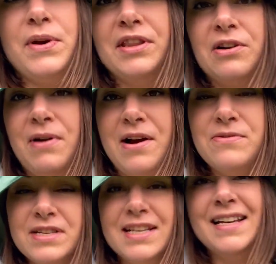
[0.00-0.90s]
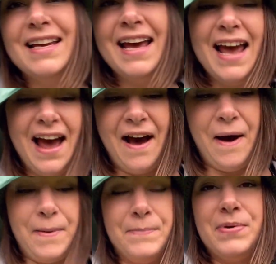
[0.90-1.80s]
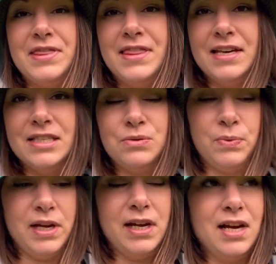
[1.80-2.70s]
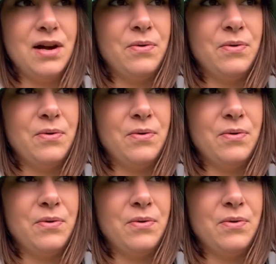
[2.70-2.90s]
the ground. But this week